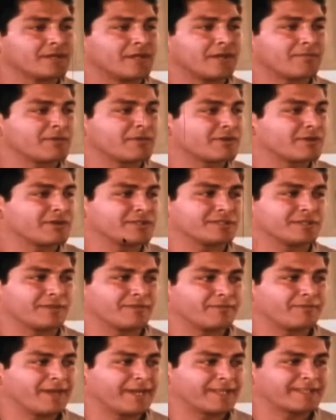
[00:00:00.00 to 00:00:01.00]
not because of
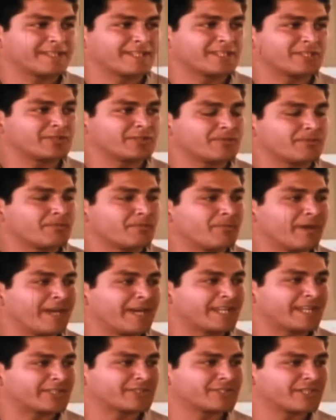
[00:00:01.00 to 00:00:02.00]
the fact that it's
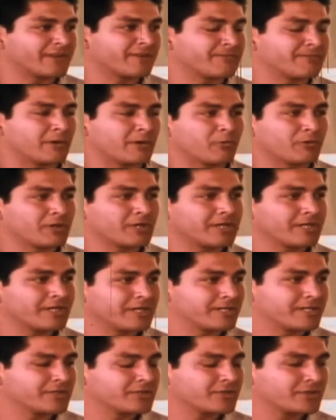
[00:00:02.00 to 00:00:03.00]
bad itself, but what
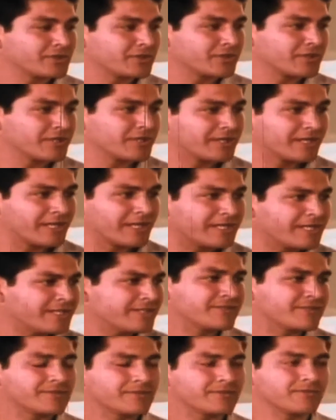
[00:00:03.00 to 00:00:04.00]
it, it
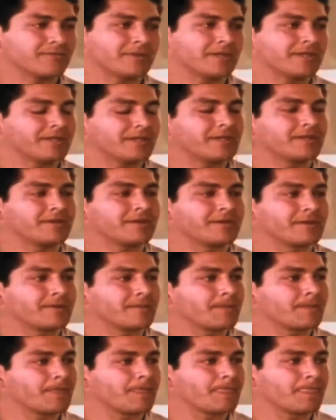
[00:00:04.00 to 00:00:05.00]
leads to, man. Uh,
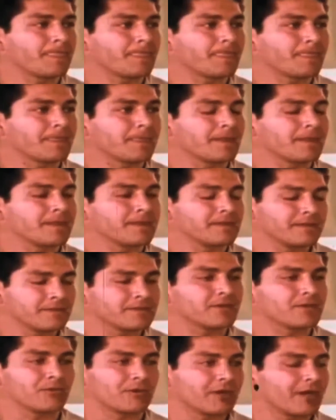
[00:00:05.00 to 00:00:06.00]
this
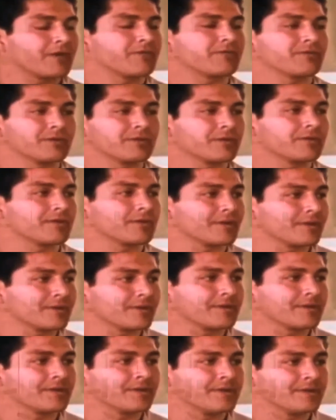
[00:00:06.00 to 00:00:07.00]
is the way I feel.
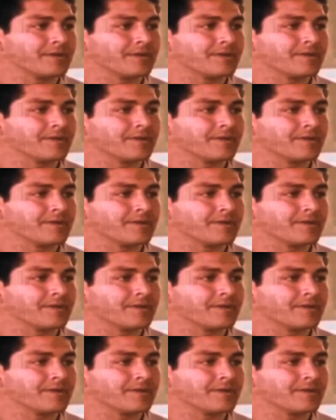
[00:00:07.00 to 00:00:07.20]
Well,